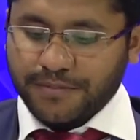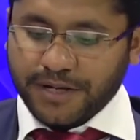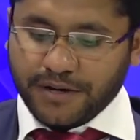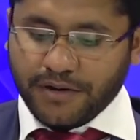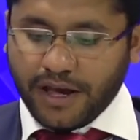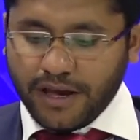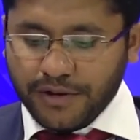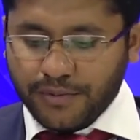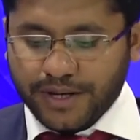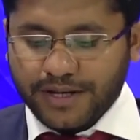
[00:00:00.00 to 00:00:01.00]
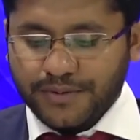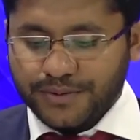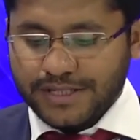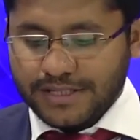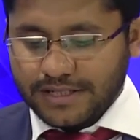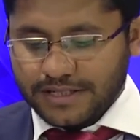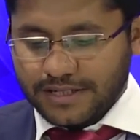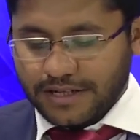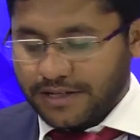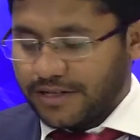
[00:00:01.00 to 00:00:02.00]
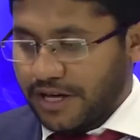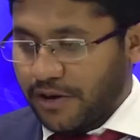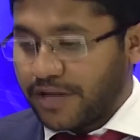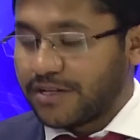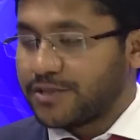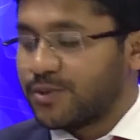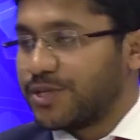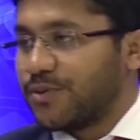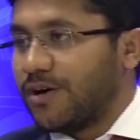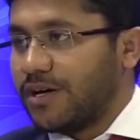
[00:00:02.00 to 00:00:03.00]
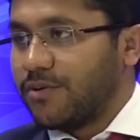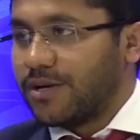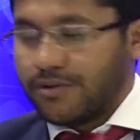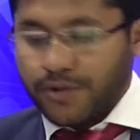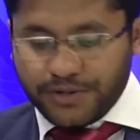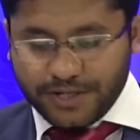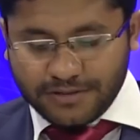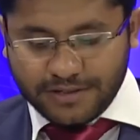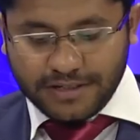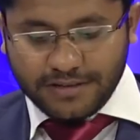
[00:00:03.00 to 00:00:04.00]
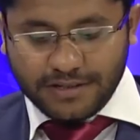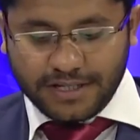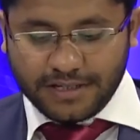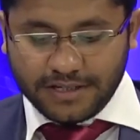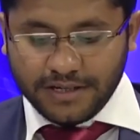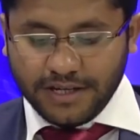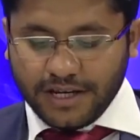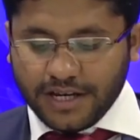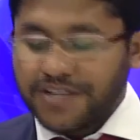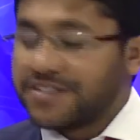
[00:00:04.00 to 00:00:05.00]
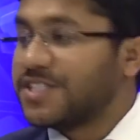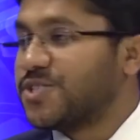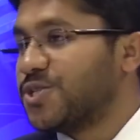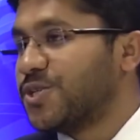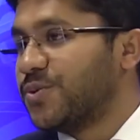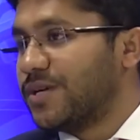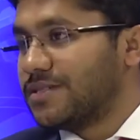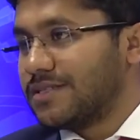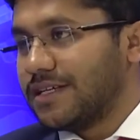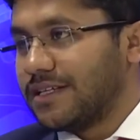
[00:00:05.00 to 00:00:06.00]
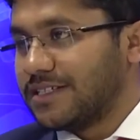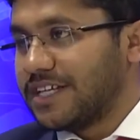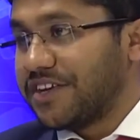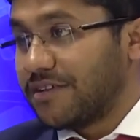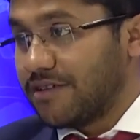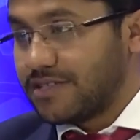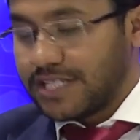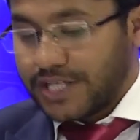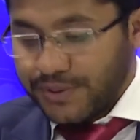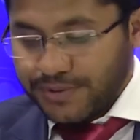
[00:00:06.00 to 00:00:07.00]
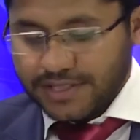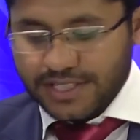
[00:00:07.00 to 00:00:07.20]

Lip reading: But anyway, you know, this that's what you are going to actually tell, like the current situation we see, this internal security